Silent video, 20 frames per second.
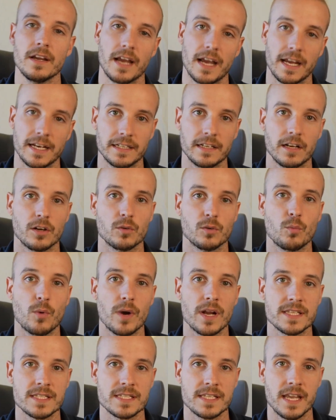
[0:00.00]
And then on
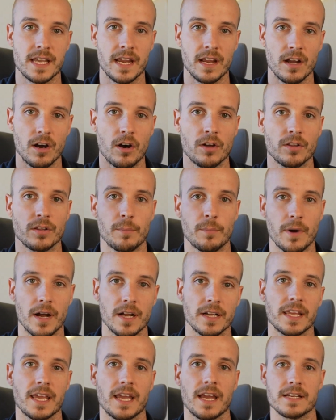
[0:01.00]
Wednesday on the
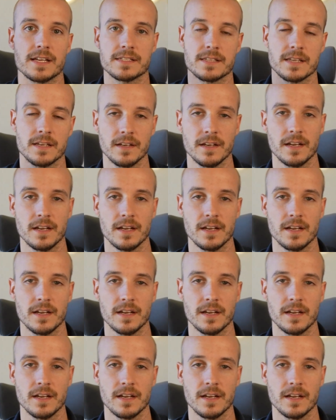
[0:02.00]
podcast,